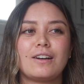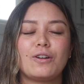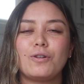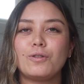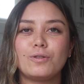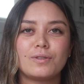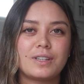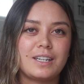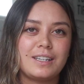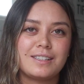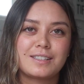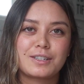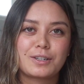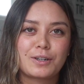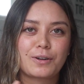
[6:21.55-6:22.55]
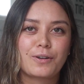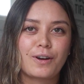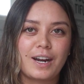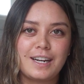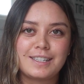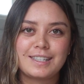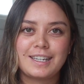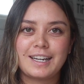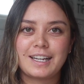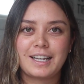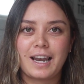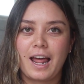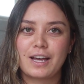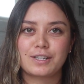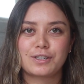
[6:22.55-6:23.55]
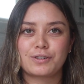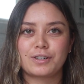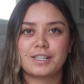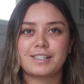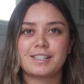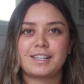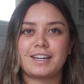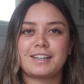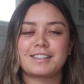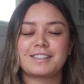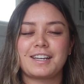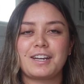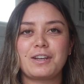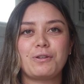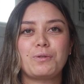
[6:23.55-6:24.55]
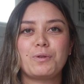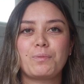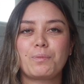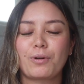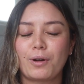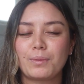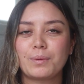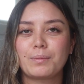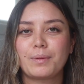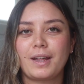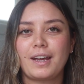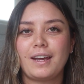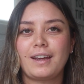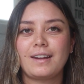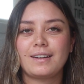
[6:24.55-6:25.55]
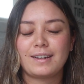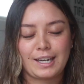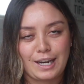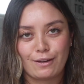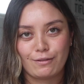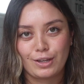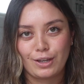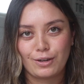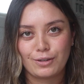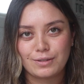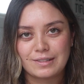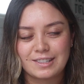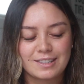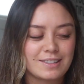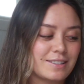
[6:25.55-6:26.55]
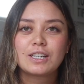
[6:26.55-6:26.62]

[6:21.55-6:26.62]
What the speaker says: all these crazy illustrious things that you'll probably never use.